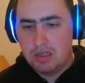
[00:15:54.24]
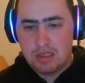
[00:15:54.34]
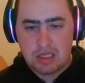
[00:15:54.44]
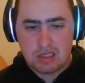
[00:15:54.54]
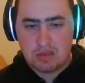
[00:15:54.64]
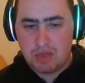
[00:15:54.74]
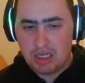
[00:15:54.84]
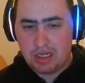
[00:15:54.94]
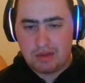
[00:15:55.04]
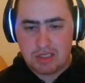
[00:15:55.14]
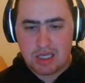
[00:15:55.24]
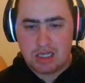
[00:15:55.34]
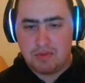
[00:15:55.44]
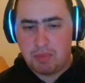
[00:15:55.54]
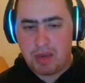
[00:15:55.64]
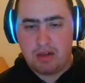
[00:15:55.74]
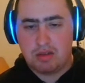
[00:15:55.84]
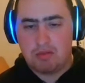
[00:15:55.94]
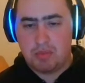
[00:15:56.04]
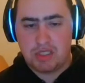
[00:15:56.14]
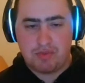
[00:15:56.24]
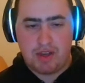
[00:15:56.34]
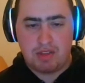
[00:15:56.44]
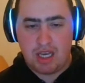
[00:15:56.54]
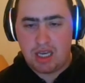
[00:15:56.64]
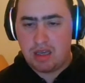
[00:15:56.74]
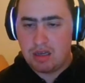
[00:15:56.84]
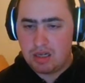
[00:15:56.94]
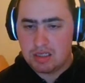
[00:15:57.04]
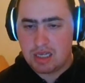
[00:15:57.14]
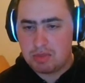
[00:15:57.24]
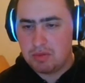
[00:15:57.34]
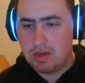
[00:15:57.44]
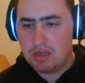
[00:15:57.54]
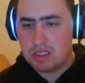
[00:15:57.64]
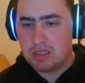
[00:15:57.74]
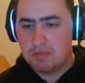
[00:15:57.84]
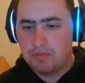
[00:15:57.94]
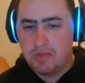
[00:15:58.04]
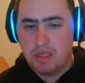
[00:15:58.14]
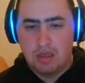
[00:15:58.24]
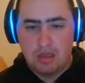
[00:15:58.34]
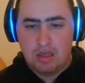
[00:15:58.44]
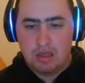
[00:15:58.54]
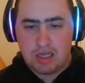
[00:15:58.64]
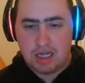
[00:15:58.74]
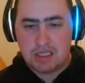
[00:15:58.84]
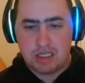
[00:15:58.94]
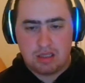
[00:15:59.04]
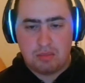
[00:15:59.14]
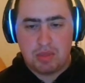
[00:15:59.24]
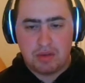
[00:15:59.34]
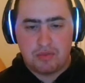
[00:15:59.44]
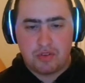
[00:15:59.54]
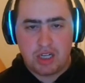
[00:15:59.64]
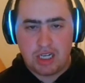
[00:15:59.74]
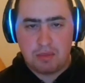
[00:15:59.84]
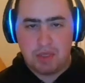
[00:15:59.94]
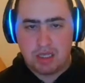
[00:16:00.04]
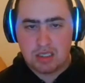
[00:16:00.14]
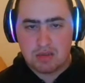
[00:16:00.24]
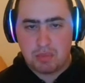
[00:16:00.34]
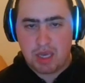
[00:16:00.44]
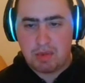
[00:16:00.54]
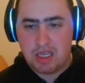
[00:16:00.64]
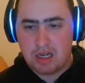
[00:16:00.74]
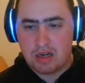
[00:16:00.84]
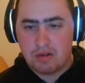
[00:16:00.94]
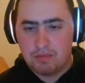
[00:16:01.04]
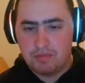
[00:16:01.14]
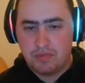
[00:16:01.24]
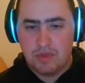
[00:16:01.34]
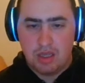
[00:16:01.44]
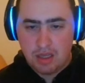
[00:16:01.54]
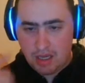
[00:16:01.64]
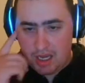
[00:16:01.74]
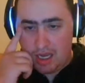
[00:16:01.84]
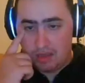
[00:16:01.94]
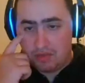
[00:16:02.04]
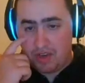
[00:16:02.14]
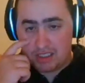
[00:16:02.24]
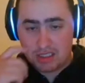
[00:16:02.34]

Sensu Bean, obviously activate battle, give it plus 5k, untap 2 energy. God Sealing being free because of Baby here, and the fact that